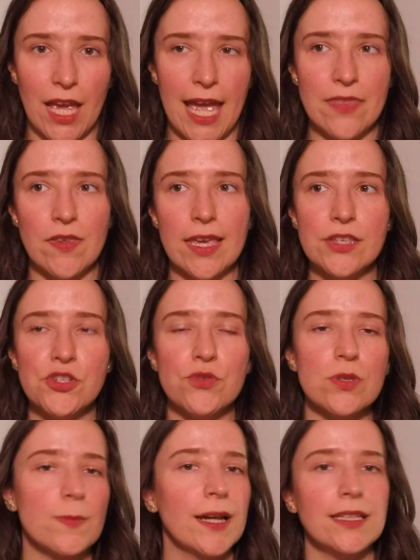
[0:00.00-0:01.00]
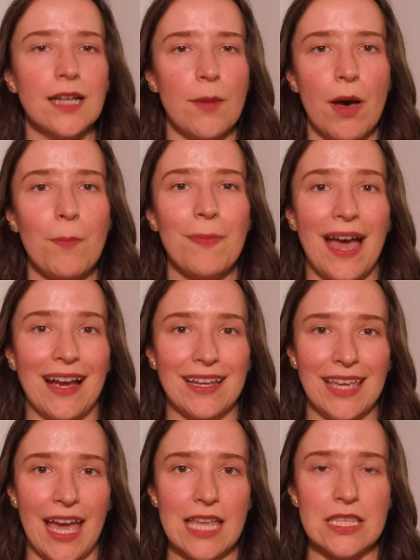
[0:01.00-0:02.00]
And the issues might come up back
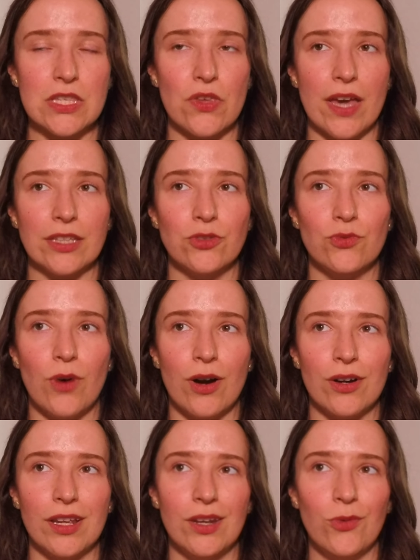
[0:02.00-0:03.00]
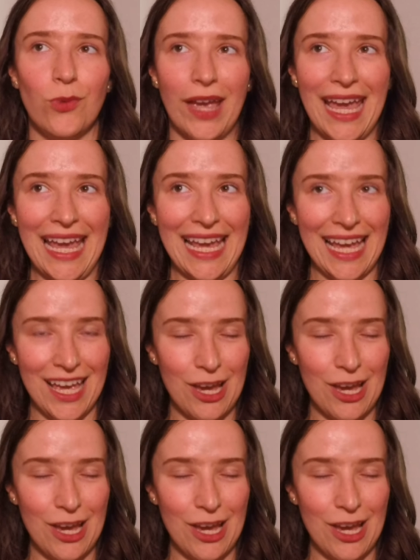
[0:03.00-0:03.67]
again so that you are in a way